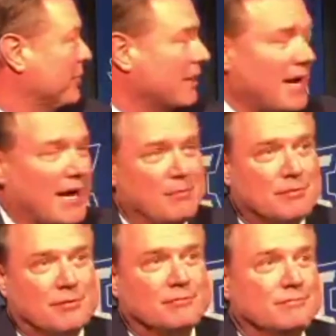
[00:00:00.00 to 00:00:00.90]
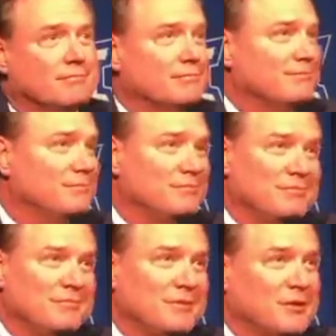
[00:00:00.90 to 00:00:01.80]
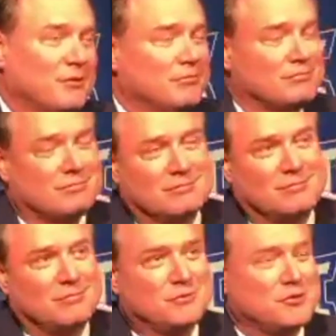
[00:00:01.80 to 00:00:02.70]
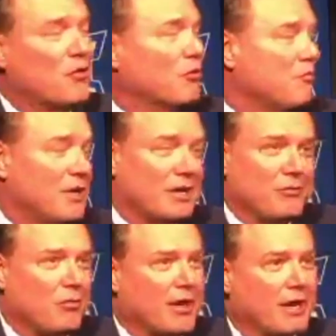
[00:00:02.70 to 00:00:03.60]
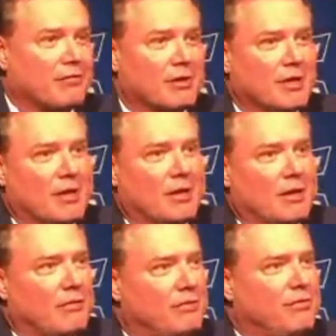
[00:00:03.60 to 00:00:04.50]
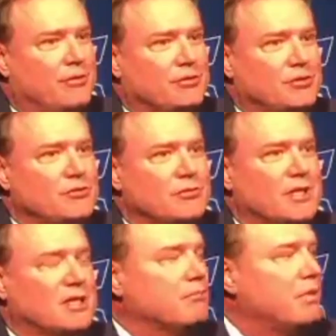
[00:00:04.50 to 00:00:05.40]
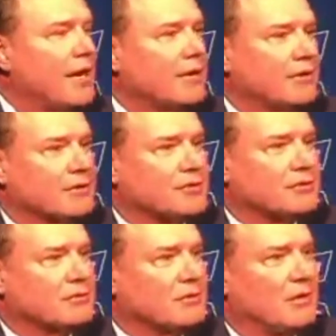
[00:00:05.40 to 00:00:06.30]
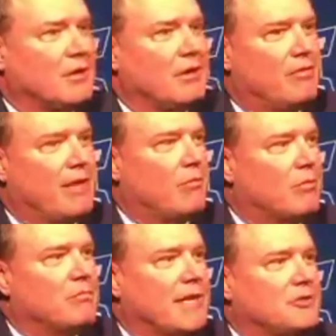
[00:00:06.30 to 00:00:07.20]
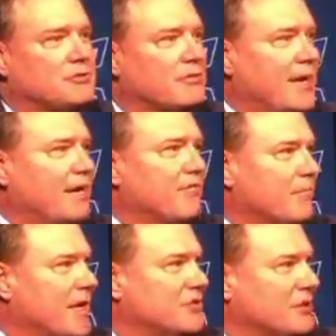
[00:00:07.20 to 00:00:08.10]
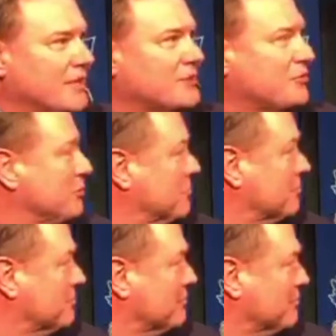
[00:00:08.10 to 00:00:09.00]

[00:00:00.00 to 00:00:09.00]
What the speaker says: unreliable, you know, total myth, whatever. There's usually competitors that will make sure that information gets to